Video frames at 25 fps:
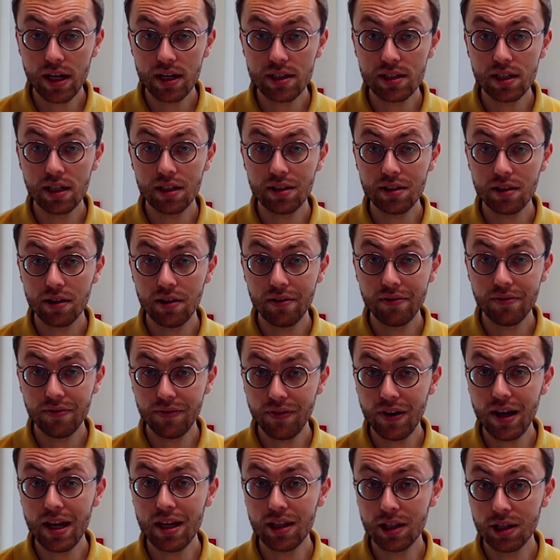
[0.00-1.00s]
that
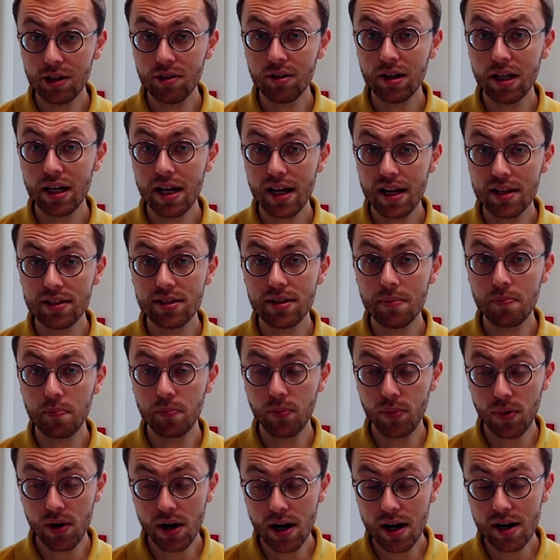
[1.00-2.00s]
failure is a
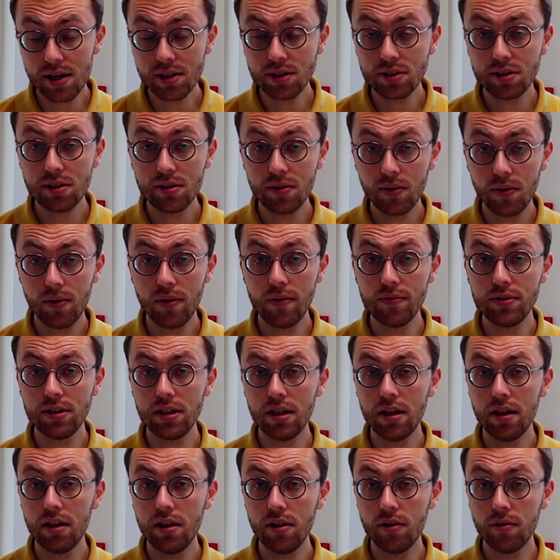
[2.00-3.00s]
part of
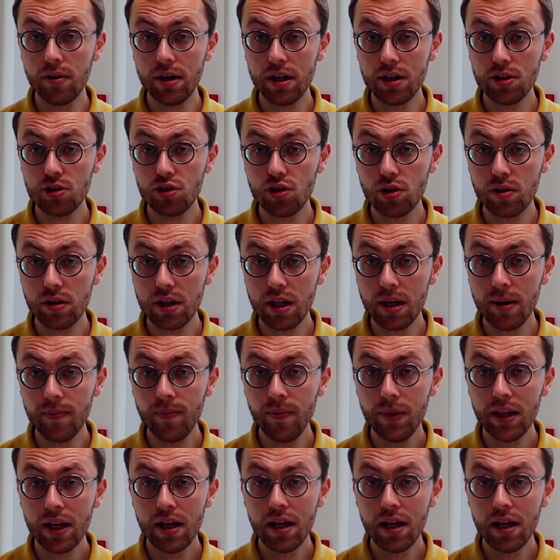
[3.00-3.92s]
the learning journey.